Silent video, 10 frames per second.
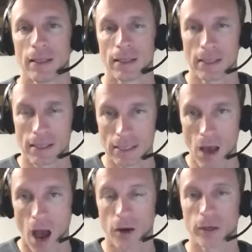The
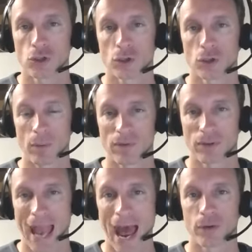knowledge that
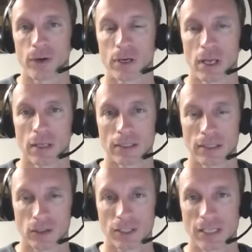we've gathered, the
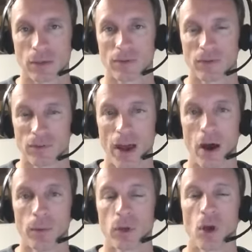skill sets that we've
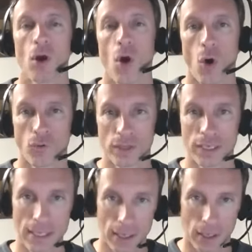developed over the
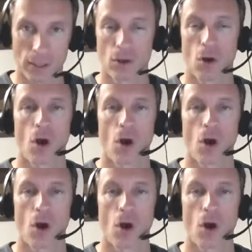years,